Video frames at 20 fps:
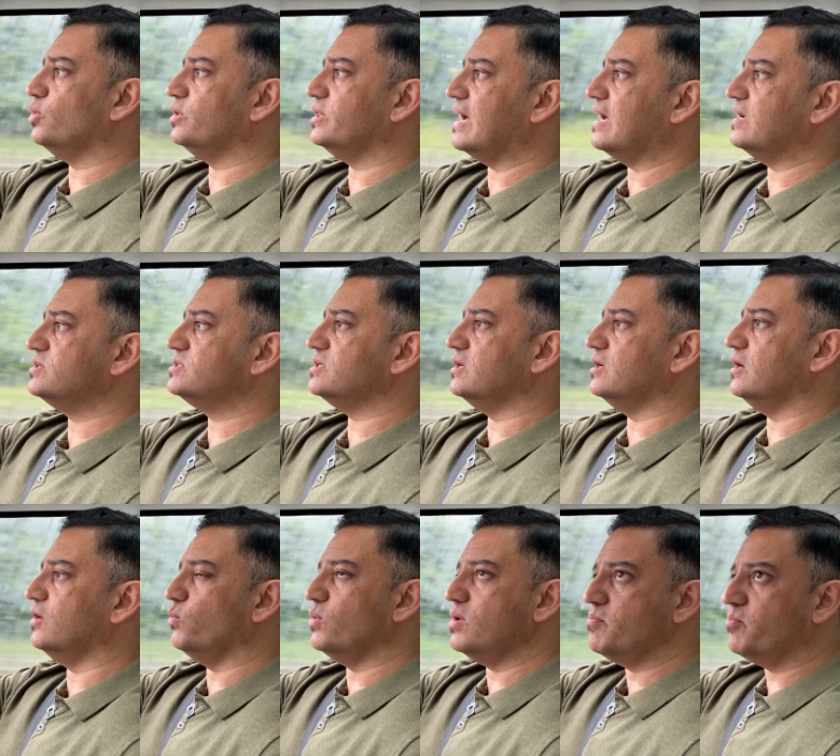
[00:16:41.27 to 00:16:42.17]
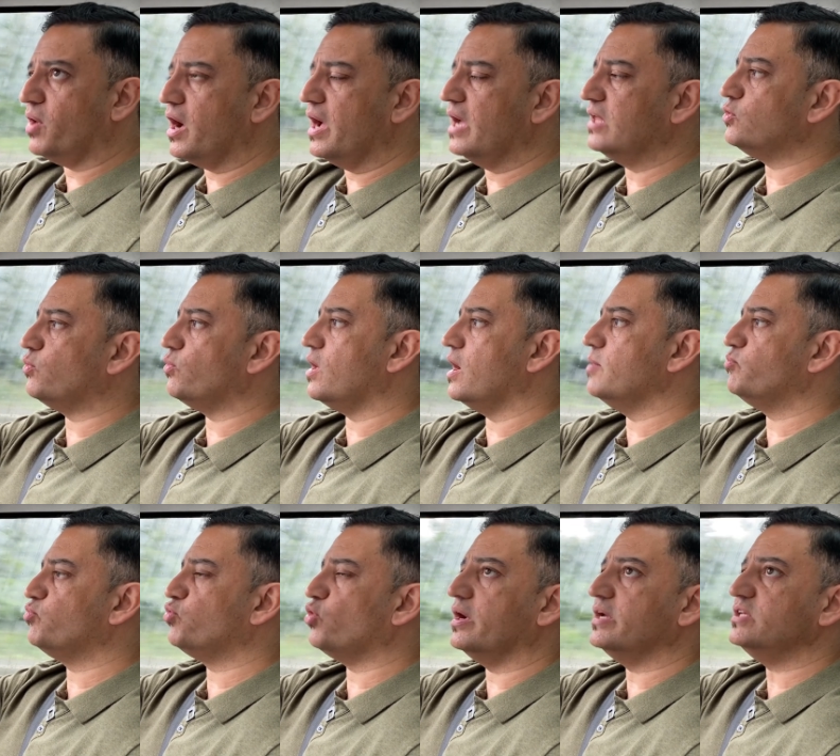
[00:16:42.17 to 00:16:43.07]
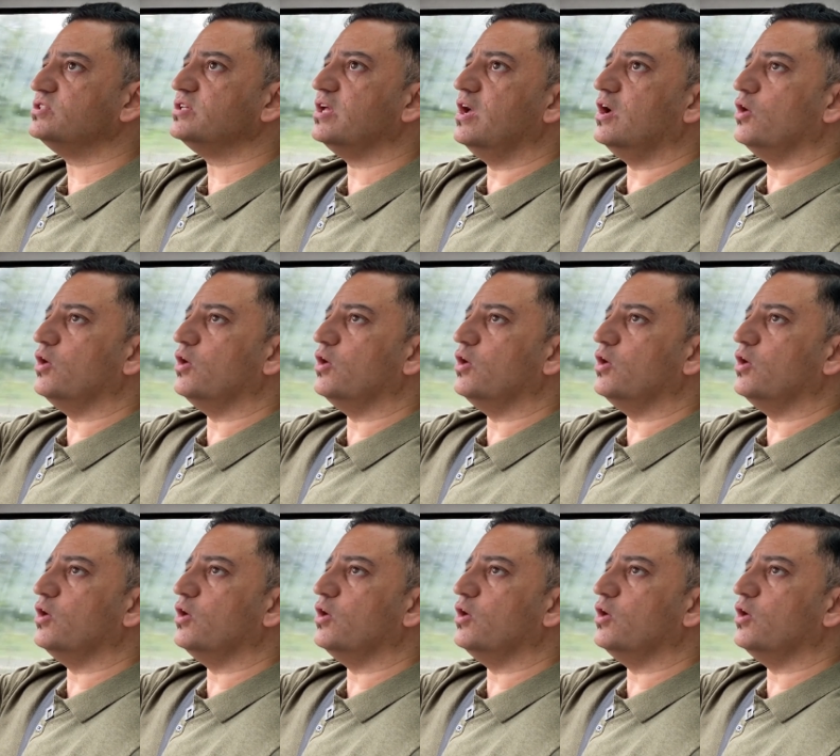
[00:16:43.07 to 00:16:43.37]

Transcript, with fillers: that uh, we buy at the right price,